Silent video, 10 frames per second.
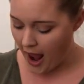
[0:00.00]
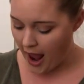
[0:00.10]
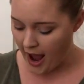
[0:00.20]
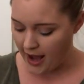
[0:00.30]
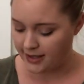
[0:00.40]

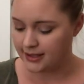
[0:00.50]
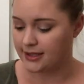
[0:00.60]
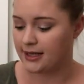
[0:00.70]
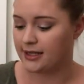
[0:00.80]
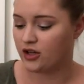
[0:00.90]
And
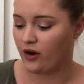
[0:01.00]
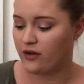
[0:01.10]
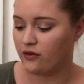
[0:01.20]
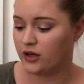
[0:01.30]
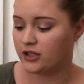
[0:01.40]
it says,
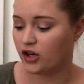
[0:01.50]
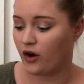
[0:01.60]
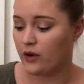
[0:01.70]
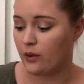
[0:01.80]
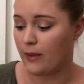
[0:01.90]
grapefruit is a
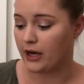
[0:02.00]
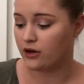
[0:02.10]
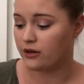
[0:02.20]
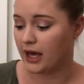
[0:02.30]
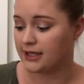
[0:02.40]
great
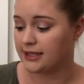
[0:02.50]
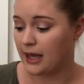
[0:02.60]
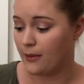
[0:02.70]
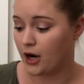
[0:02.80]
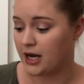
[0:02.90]
reminder that
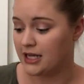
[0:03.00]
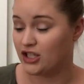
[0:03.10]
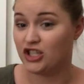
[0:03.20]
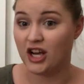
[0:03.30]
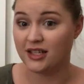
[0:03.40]
summer
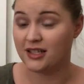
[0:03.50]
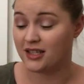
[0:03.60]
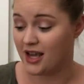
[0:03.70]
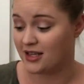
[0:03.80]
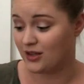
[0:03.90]
is just
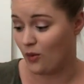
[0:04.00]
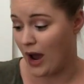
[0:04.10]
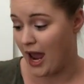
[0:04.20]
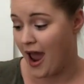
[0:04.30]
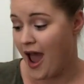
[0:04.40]
days
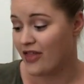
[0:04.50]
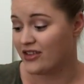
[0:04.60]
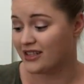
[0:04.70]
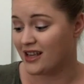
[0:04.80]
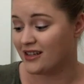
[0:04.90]
away.
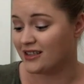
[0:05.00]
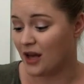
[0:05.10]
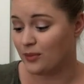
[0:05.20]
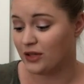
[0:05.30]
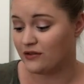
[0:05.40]
The scent is
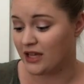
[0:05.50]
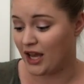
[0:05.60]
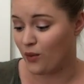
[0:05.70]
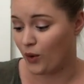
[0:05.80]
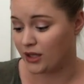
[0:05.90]

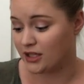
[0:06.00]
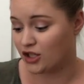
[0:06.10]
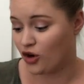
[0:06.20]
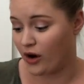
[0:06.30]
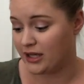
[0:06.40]
uplifting and works as
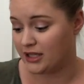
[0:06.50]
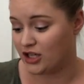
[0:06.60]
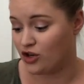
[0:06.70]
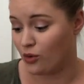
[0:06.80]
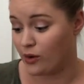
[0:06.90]
a great
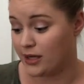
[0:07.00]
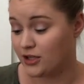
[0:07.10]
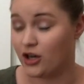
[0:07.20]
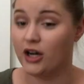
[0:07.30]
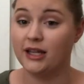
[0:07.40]

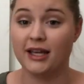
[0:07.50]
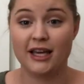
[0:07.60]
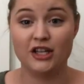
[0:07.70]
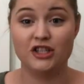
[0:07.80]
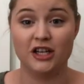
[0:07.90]
degreaser in the
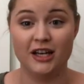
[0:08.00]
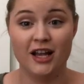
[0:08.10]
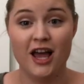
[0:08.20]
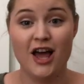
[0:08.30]
kitchen.